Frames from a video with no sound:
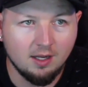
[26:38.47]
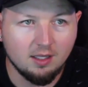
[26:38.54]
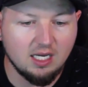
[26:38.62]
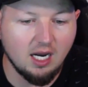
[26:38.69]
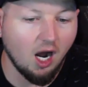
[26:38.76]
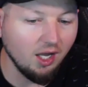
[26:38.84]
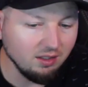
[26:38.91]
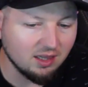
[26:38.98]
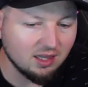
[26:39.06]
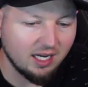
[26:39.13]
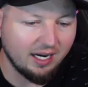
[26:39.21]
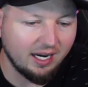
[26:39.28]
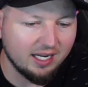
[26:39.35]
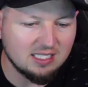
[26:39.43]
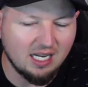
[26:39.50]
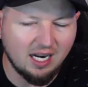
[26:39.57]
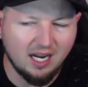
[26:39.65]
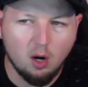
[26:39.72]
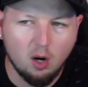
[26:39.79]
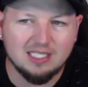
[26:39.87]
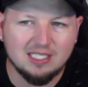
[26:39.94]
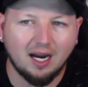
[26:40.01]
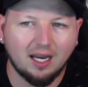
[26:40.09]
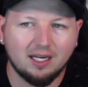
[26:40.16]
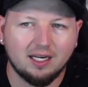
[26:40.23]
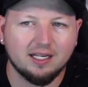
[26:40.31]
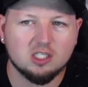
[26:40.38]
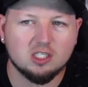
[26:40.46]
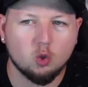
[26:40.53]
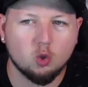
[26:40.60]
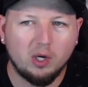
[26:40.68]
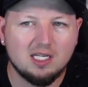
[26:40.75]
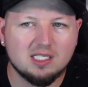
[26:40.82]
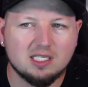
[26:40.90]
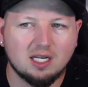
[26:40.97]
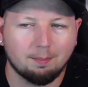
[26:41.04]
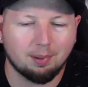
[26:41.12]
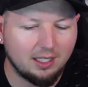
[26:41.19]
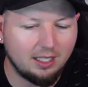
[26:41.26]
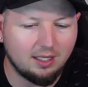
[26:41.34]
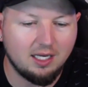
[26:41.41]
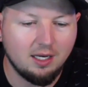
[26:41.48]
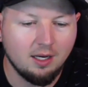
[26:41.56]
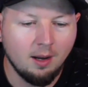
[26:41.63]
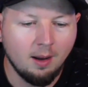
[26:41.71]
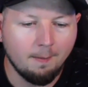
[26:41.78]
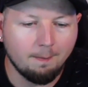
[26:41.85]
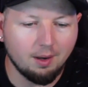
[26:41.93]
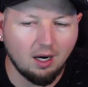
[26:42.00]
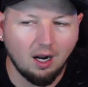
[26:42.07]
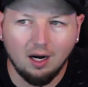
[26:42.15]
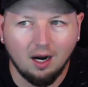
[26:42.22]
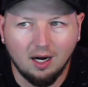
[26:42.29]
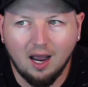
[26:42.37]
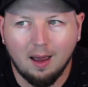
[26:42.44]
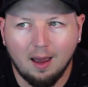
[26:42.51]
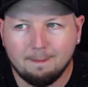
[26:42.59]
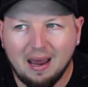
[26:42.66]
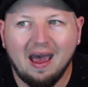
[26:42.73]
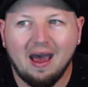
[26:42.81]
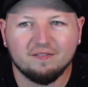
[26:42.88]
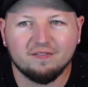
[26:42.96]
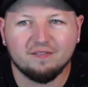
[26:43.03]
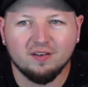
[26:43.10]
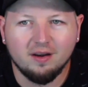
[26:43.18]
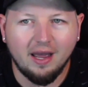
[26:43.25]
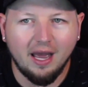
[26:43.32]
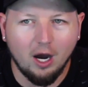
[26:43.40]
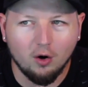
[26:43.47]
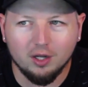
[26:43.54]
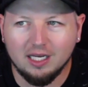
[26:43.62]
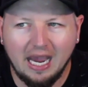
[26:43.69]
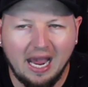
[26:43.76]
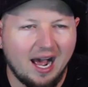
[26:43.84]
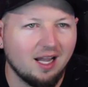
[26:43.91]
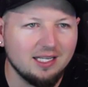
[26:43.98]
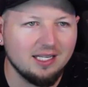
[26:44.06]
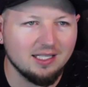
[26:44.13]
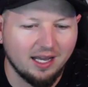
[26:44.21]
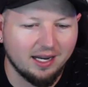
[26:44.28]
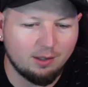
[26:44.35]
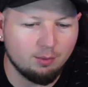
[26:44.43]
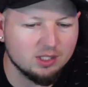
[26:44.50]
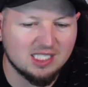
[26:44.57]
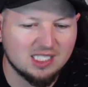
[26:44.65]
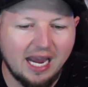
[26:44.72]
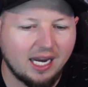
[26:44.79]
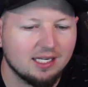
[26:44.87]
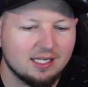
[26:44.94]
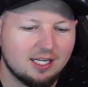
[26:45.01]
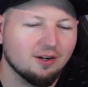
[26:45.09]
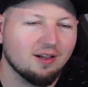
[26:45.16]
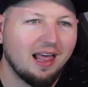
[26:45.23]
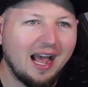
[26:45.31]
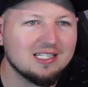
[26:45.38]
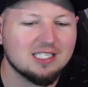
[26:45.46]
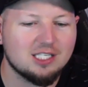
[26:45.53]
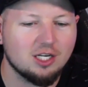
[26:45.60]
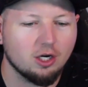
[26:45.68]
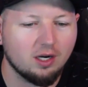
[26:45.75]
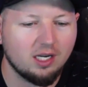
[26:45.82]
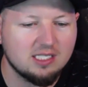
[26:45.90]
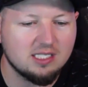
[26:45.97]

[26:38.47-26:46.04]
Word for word: The other thing is, and I know he's not going to get squeezed completely, but our guy Mav out in Cali, like he was second here last year.